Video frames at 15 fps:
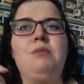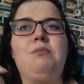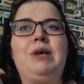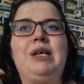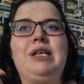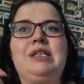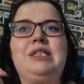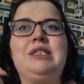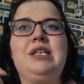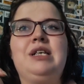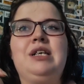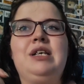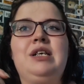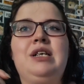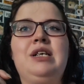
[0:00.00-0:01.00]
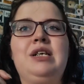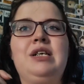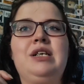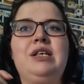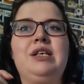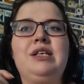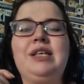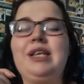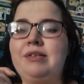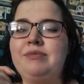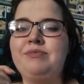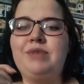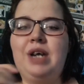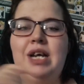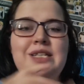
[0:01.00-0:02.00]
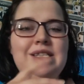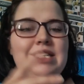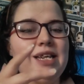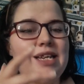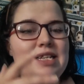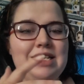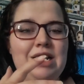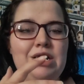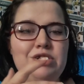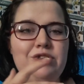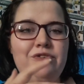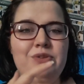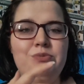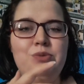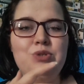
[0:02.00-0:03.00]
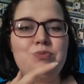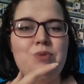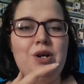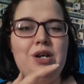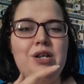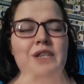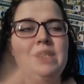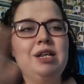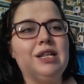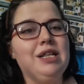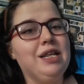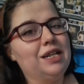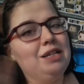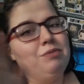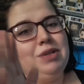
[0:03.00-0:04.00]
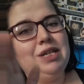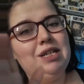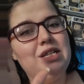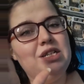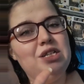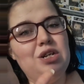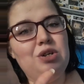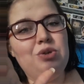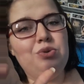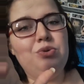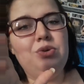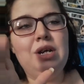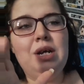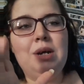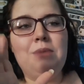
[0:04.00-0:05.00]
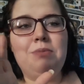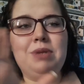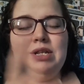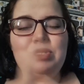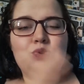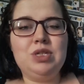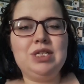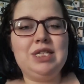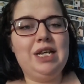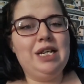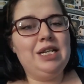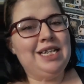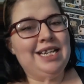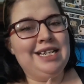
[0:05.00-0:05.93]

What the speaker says: But, yeah, I did like his character for the most part. Like, in the beginning, no, but then towards the end,